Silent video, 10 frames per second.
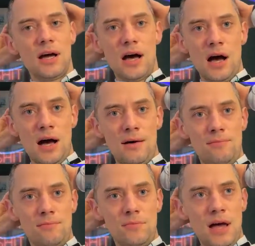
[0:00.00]

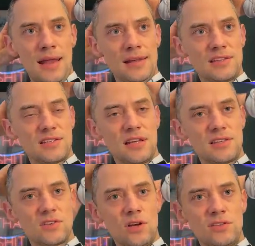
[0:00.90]
And it's
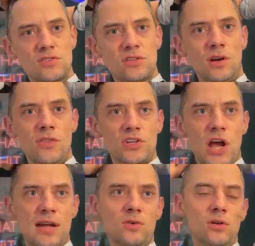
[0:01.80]
still on the
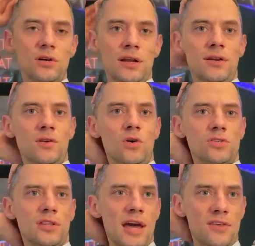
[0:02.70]
channel, and also
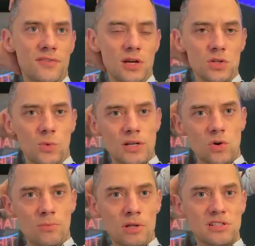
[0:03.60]
the other videos where I
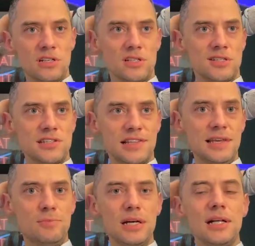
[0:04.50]
talk about tinnitus and
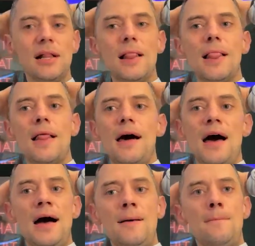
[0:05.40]
sleep.
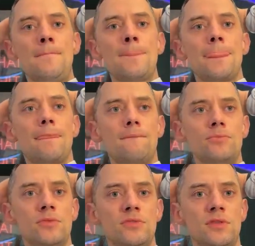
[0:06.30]

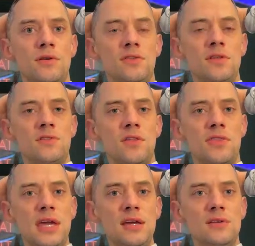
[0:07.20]
The
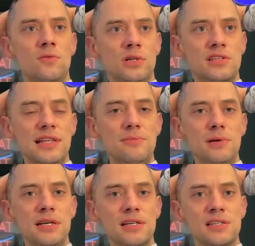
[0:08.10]
thing with sleep
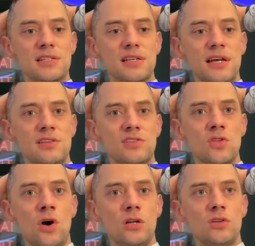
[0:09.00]
is, it's
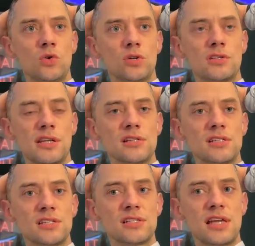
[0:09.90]
not your
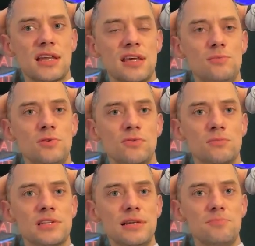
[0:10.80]
tinnitus that keeps you from
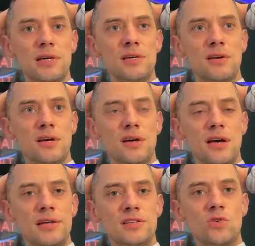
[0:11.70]
sleeping.
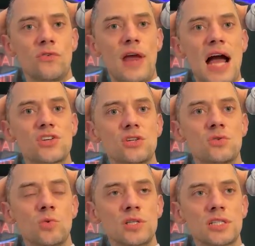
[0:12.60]
It is your reaction
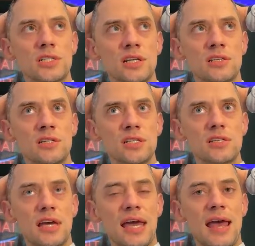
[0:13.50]
towards the tinnitus.
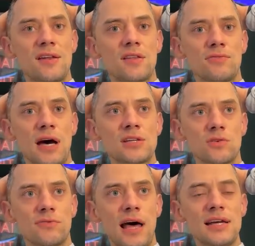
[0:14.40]
Again, the fight or
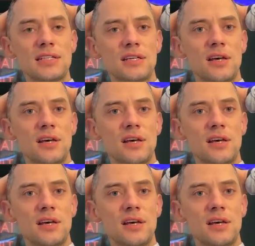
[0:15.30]
flight